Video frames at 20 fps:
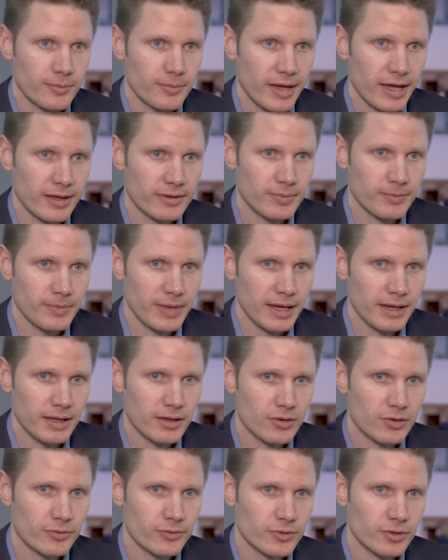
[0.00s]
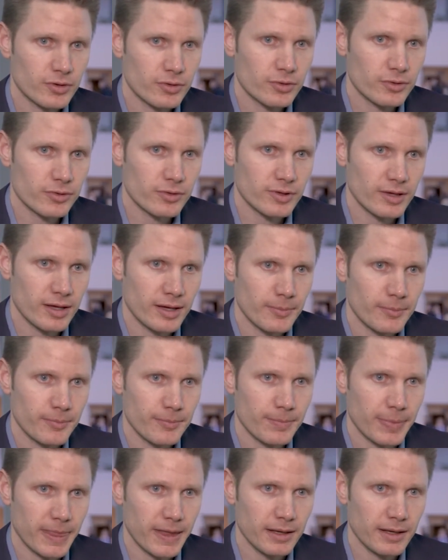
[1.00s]
As many of those
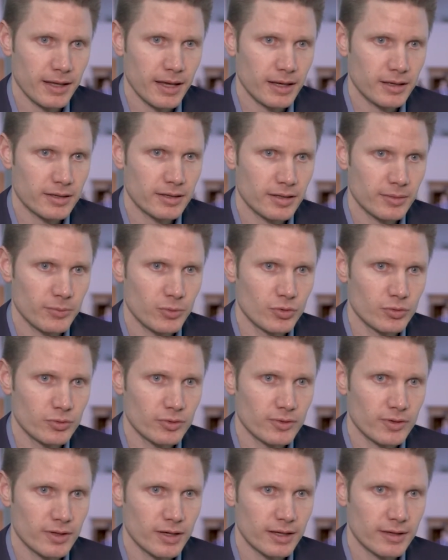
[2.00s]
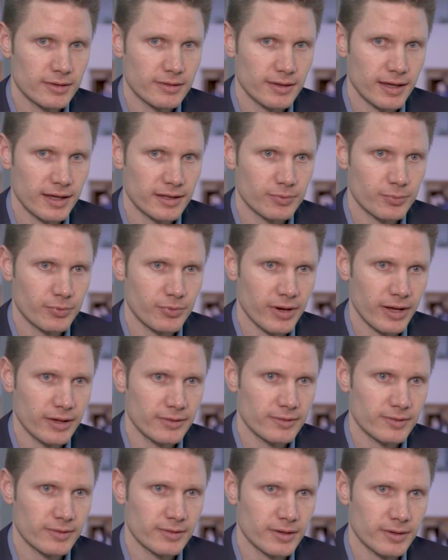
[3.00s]
innate immune cells
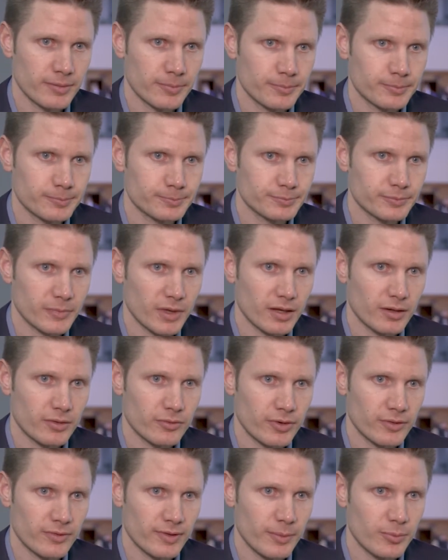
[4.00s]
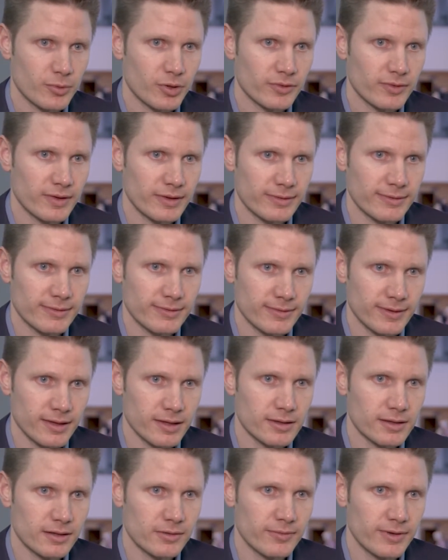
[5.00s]
express receptors that
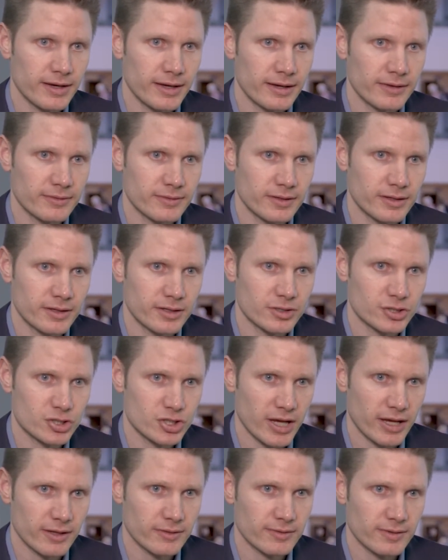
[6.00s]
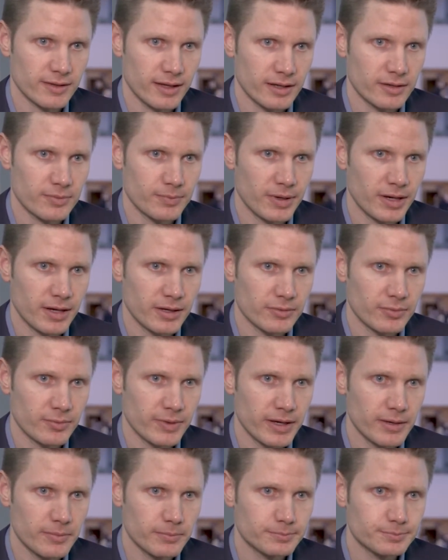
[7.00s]
signal via the JAK-STAT
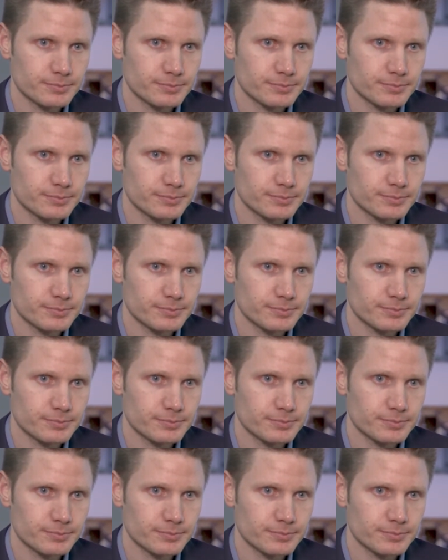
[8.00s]
pathway,